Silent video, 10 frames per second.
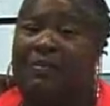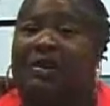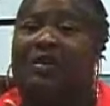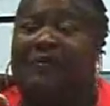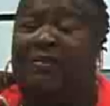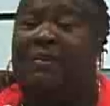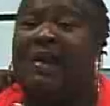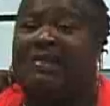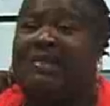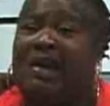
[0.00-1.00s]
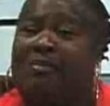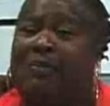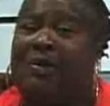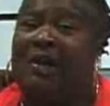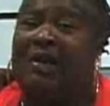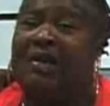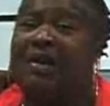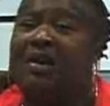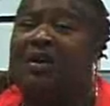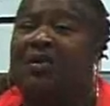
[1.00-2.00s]
my standpoint
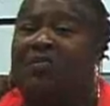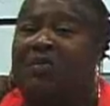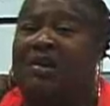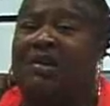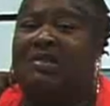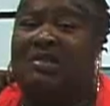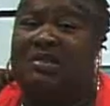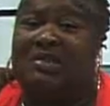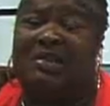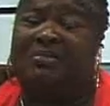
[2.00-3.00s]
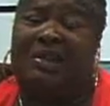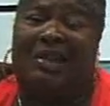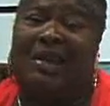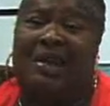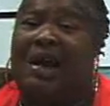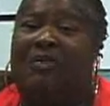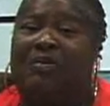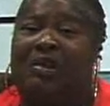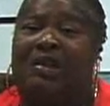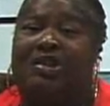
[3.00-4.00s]
was something that I
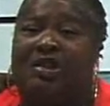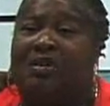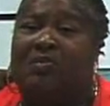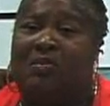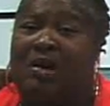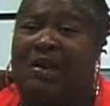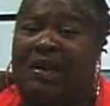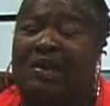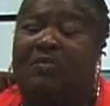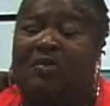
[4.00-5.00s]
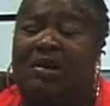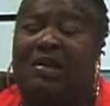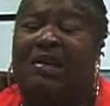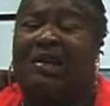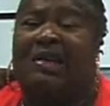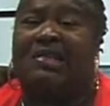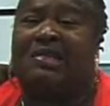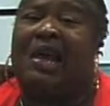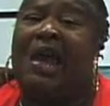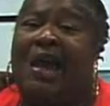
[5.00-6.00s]
really don't want anyone
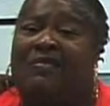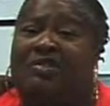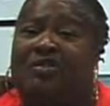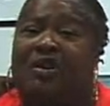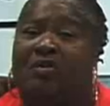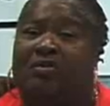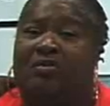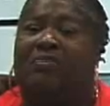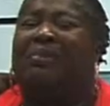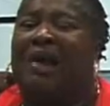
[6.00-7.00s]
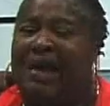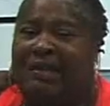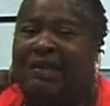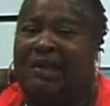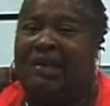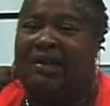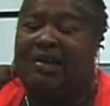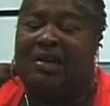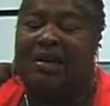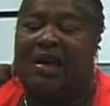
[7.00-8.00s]
to have to go through blindly.
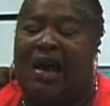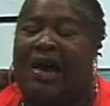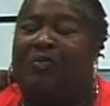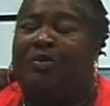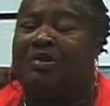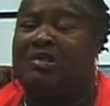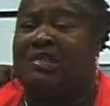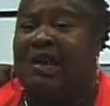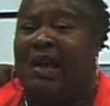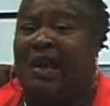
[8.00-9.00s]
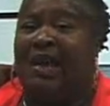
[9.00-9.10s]
I will say